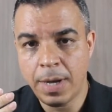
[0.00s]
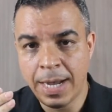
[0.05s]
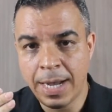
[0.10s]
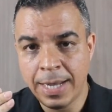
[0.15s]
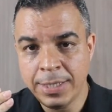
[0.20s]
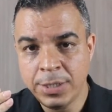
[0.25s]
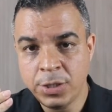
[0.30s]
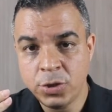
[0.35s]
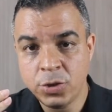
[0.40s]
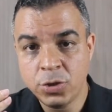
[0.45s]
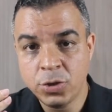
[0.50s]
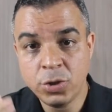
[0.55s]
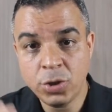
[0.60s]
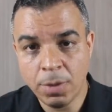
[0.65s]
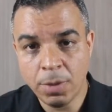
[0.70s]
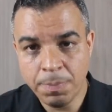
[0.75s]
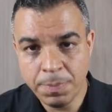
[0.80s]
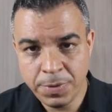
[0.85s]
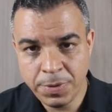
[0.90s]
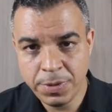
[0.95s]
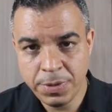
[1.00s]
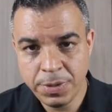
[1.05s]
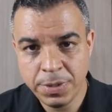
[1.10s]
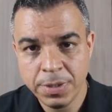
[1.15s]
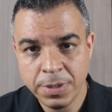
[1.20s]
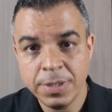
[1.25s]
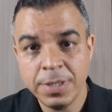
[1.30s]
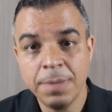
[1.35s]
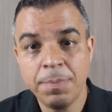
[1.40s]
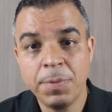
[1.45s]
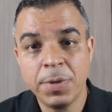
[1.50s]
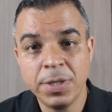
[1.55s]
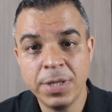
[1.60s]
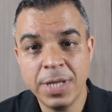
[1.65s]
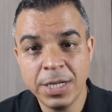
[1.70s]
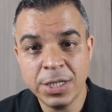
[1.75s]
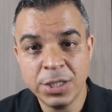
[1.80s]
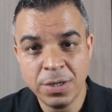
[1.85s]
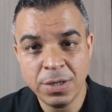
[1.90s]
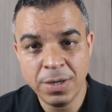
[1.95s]
stopped the
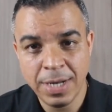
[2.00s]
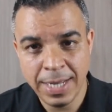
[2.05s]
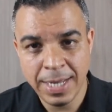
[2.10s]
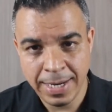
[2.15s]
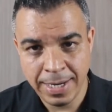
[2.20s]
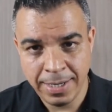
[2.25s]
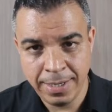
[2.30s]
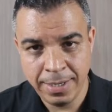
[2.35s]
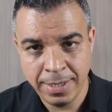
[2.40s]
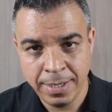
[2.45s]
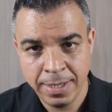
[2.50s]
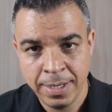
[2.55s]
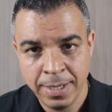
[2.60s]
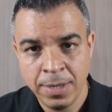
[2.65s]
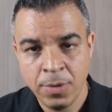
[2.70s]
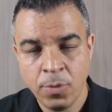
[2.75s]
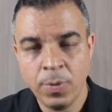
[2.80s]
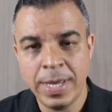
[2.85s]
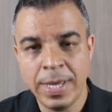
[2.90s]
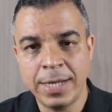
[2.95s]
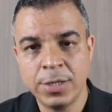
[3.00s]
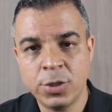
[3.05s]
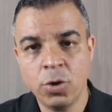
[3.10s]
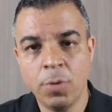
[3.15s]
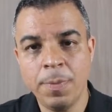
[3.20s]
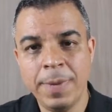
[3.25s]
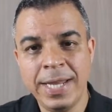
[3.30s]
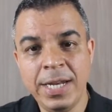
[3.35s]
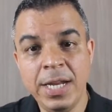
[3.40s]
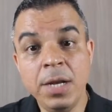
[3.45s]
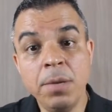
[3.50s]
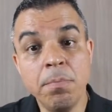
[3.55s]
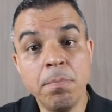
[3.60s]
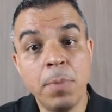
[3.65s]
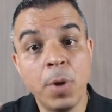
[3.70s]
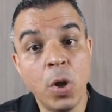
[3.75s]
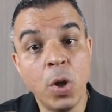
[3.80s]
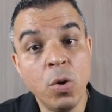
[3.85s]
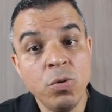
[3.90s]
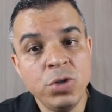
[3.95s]
production line. We had so many
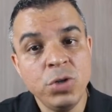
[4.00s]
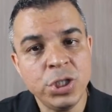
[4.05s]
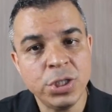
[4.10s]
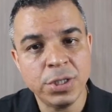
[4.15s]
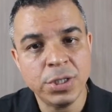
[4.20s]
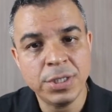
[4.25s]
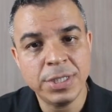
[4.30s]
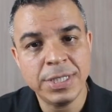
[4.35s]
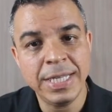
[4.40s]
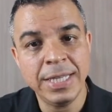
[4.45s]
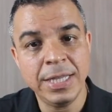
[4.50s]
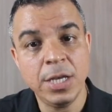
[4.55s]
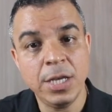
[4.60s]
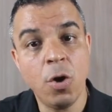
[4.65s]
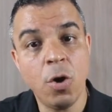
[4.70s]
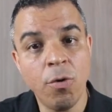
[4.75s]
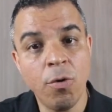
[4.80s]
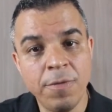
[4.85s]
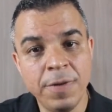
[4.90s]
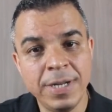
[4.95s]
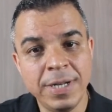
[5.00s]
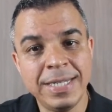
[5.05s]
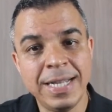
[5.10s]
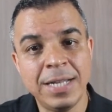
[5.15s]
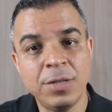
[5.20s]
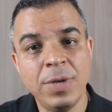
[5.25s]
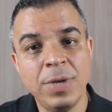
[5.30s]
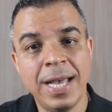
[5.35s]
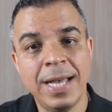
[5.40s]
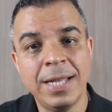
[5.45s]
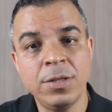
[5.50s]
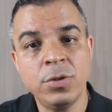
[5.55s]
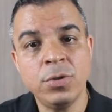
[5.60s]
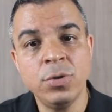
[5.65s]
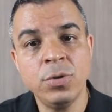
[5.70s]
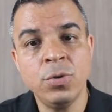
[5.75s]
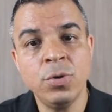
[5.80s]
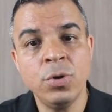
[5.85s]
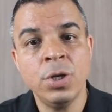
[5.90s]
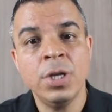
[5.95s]
implosions in the oven that we had
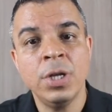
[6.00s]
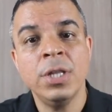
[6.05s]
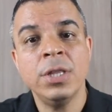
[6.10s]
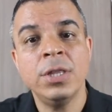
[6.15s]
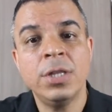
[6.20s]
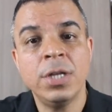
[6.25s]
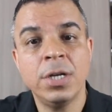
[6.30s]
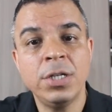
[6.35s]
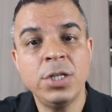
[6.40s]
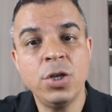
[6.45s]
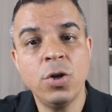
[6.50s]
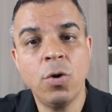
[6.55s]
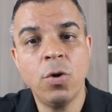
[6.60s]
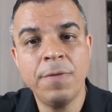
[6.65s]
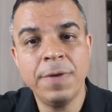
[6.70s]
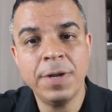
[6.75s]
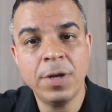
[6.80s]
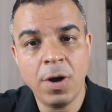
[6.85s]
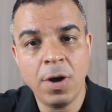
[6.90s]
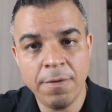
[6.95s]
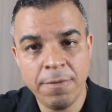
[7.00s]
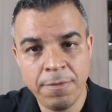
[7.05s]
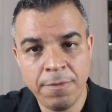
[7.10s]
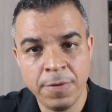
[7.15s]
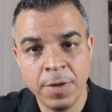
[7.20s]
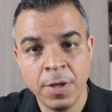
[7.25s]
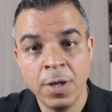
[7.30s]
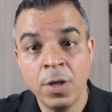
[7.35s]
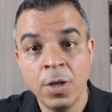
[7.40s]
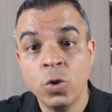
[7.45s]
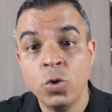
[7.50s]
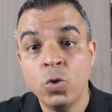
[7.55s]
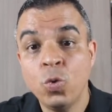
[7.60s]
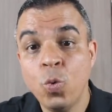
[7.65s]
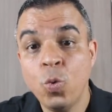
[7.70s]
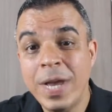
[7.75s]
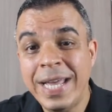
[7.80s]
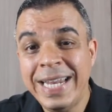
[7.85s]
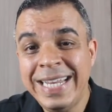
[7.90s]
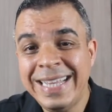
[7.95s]
to turn the oven off.
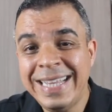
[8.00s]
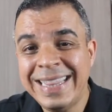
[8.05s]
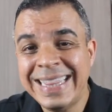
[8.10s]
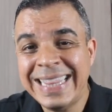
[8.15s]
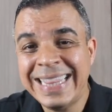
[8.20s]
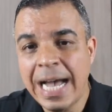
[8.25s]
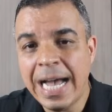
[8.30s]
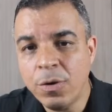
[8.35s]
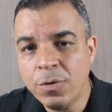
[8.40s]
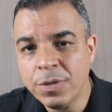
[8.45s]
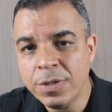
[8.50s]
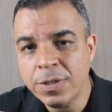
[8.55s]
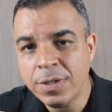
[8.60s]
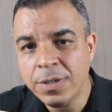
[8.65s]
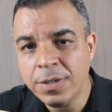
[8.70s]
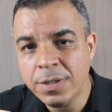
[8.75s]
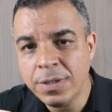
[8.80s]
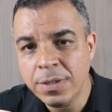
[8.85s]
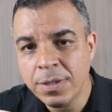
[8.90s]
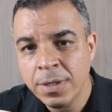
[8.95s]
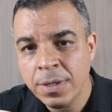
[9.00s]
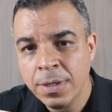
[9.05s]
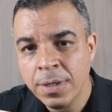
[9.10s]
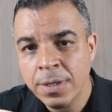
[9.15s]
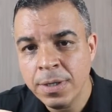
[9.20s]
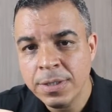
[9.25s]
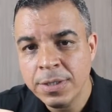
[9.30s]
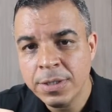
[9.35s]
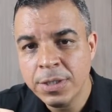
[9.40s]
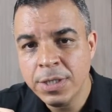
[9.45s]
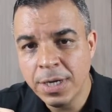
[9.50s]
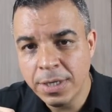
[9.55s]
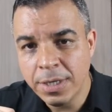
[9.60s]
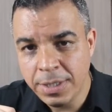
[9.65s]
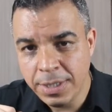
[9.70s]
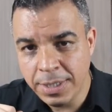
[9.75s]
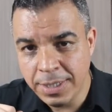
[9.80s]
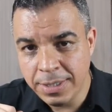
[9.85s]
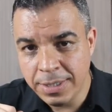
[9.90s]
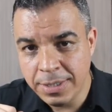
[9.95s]
20,000
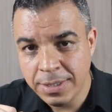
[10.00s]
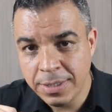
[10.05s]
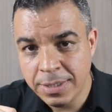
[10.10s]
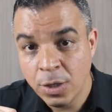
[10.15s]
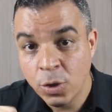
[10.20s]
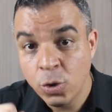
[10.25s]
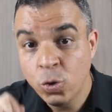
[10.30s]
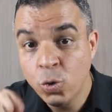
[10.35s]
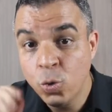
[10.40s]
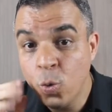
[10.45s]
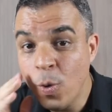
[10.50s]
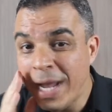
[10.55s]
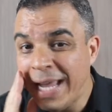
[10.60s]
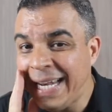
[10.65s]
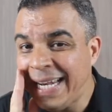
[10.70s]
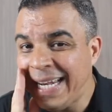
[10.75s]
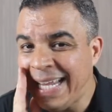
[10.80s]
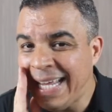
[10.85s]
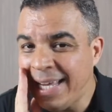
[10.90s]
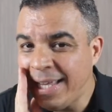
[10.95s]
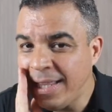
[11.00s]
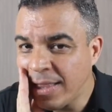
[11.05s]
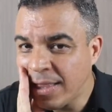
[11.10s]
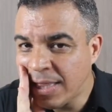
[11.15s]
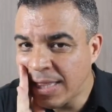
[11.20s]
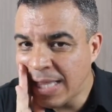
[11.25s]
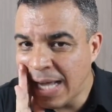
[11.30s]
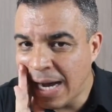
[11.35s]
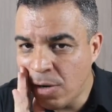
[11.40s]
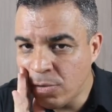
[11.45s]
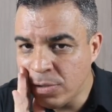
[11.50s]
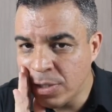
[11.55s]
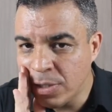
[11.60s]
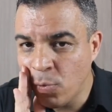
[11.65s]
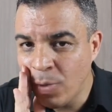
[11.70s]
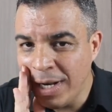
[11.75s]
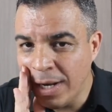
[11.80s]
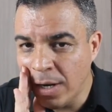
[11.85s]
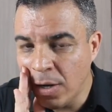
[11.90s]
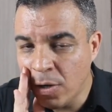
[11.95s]
CRTs. 20,000. We
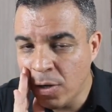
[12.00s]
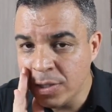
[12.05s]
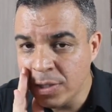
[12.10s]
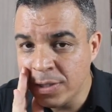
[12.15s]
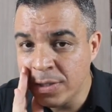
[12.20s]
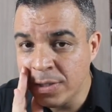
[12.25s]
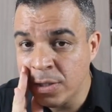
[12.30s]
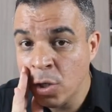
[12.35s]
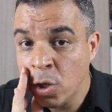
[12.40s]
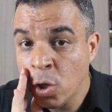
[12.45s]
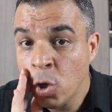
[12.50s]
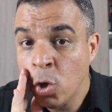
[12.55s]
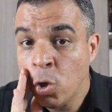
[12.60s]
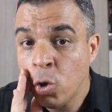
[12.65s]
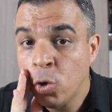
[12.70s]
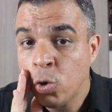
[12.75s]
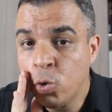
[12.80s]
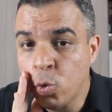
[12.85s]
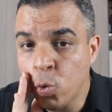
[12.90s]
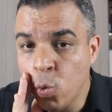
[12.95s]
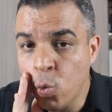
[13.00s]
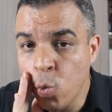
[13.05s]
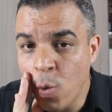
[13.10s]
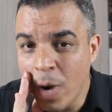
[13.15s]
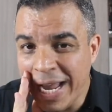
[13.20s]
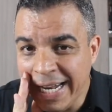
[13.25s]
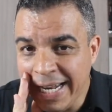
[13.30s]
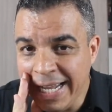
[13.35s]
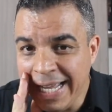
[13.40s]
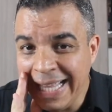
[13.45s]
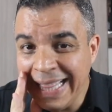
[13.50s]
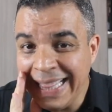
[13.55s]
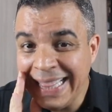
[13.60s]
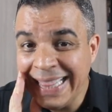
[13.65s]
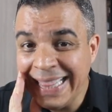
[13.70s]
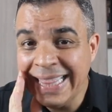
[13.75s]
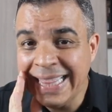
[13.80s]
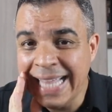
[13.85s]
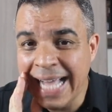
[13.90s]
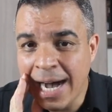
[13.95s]
lost
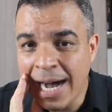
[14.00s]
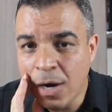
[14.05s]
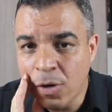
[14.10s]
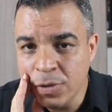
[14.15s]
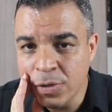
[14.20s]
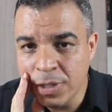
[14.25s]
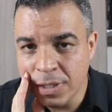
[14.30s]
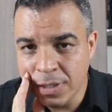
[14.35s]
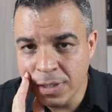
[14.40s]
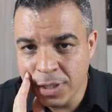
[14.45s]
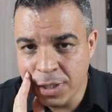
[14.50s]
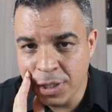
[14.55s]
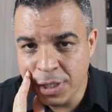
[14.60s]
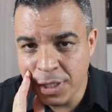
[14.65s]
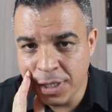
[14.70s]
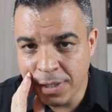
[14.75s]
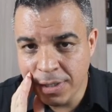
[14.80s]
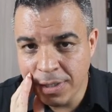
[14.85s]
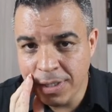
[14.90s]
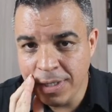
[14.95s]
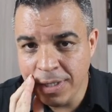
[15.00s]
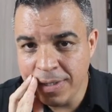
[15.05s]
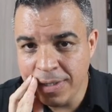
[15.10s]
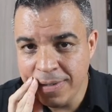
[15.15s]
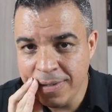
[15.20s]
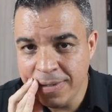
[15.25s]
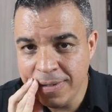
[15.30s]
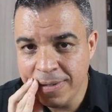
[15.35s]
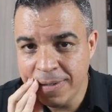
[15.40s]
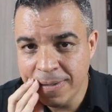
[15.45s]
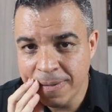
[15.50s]
20,000 CRTs